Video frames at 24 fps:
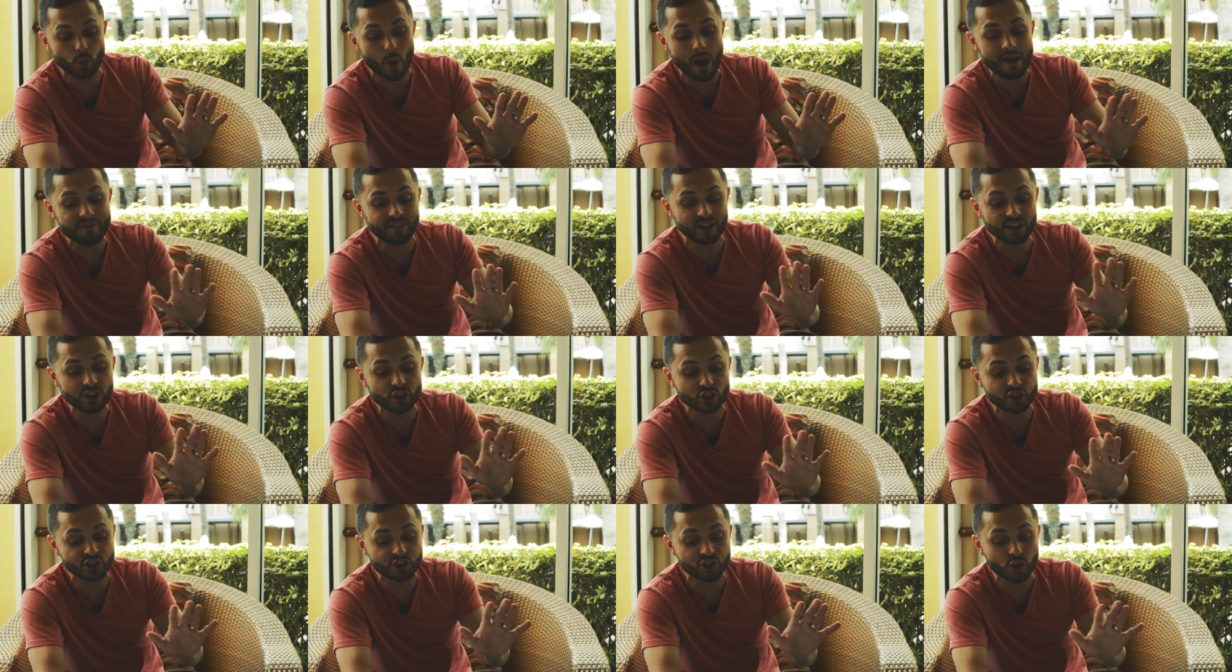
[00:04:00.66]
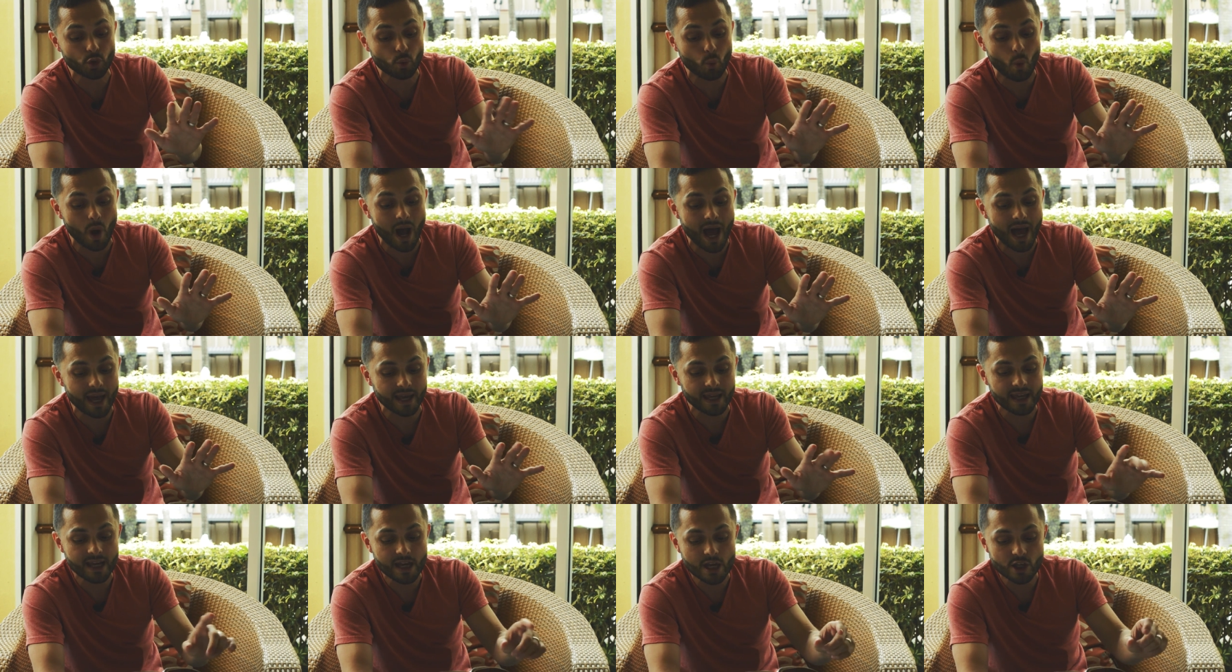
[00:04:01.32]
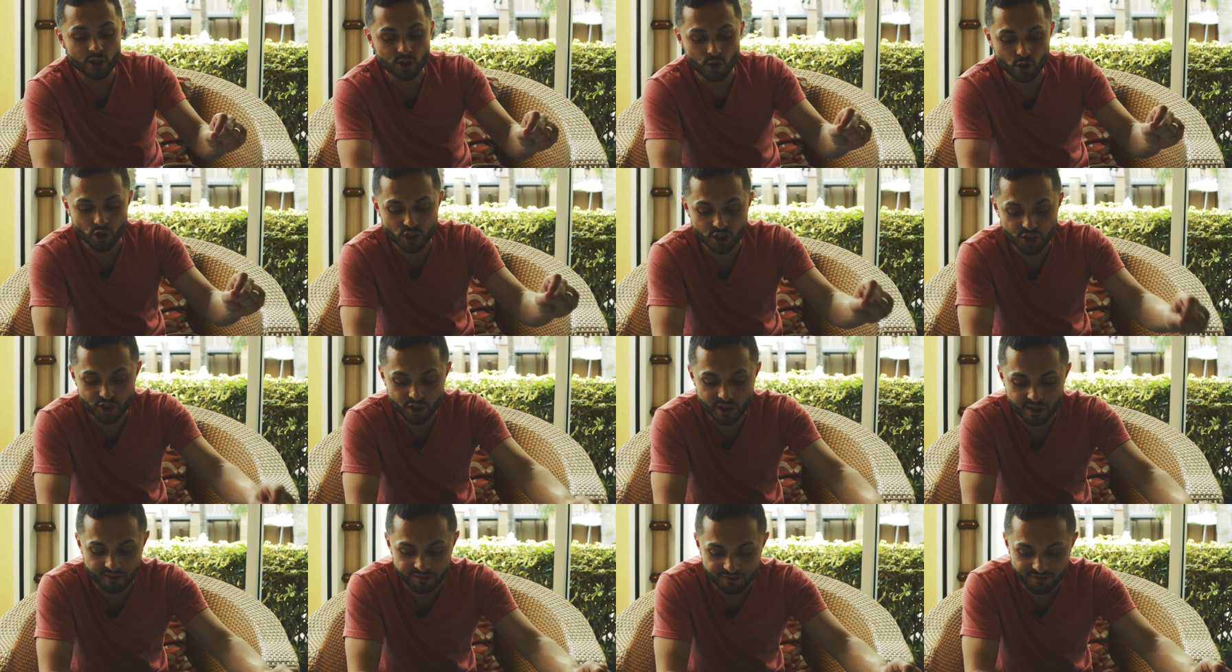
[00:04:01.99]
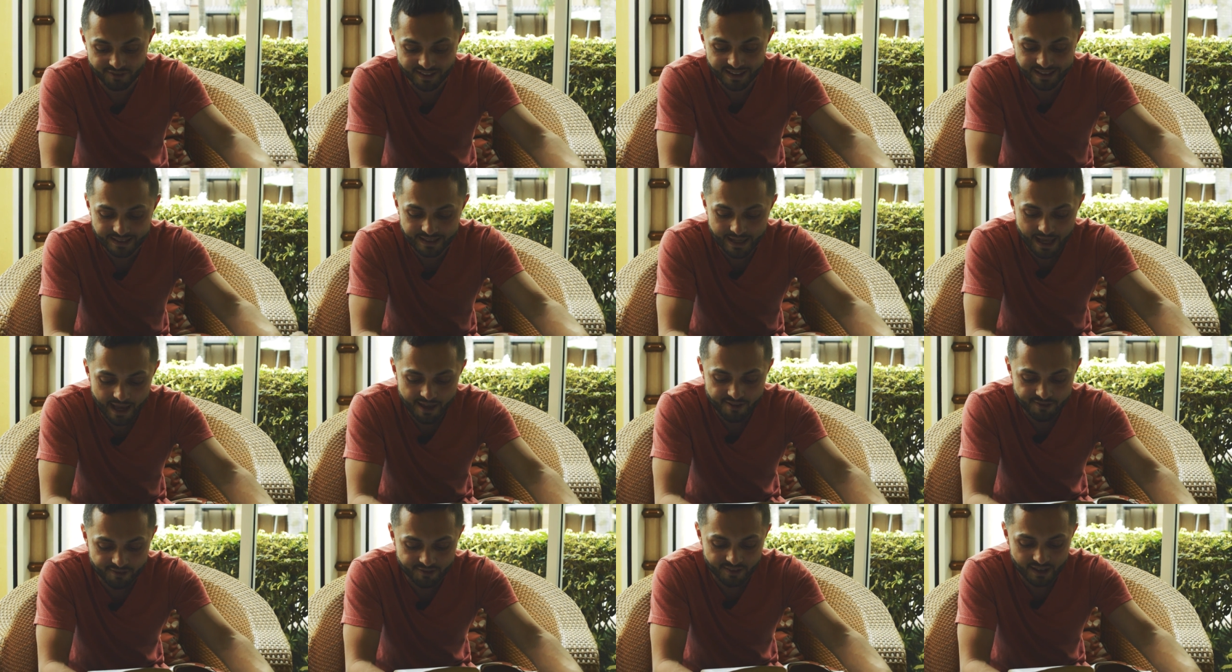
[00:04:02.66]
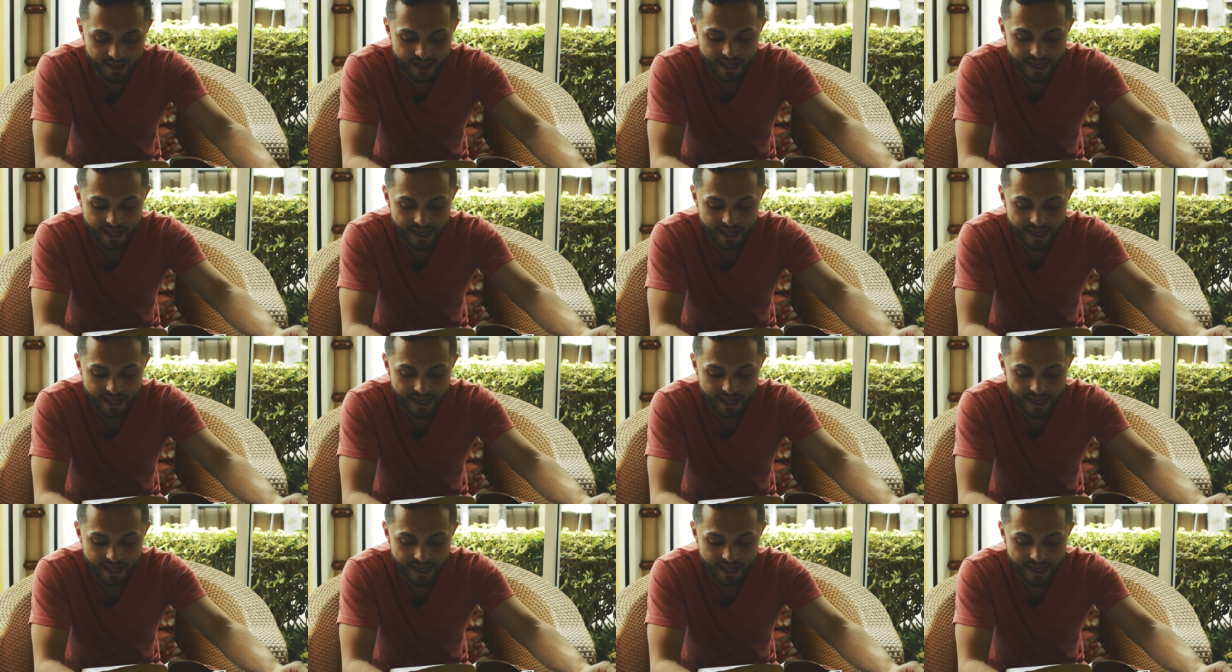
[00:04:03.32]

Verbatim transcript: wife understood why so she took a flint knife